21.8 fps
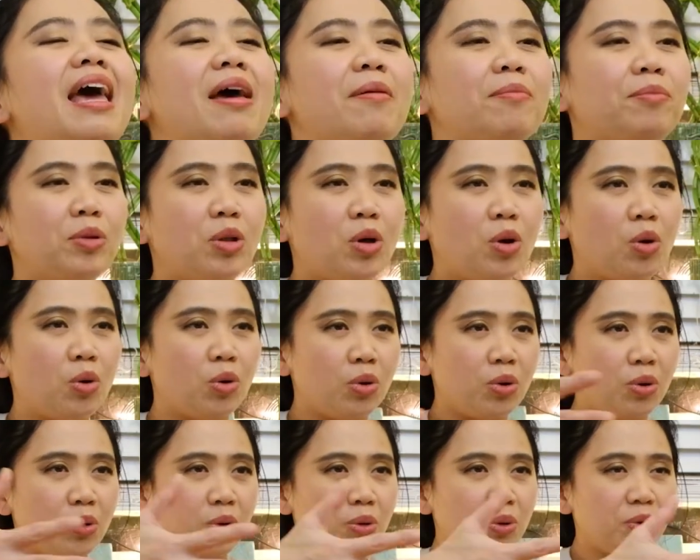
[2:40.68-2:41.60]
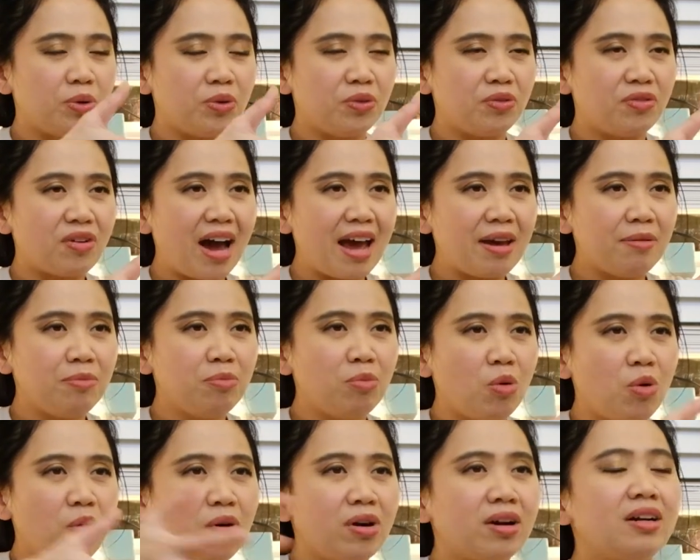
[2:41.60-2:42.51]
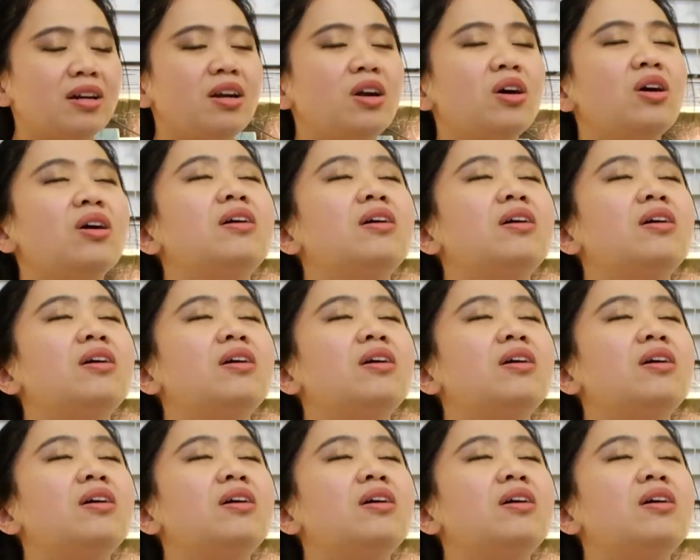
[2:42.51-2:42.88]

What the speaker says: and blow. 5 more.